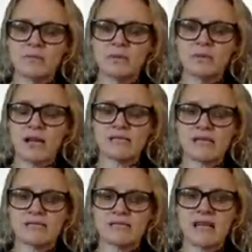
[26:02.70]
be able to
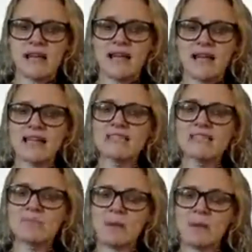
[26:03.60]
access that
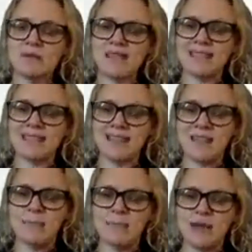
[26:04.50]
and to be able to
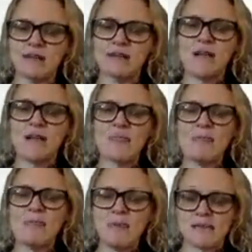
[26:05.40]
think about
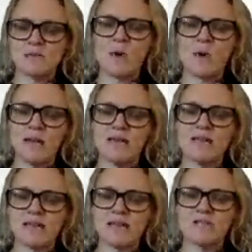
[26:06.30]
the best way
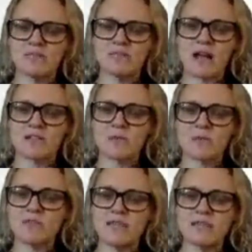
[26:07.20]
you can interact
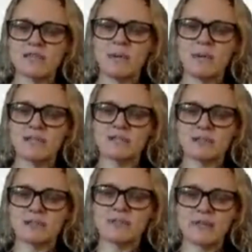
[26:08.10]
with
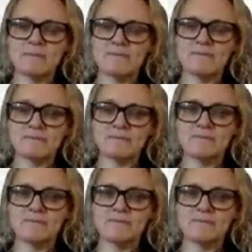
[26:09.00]
independent learning.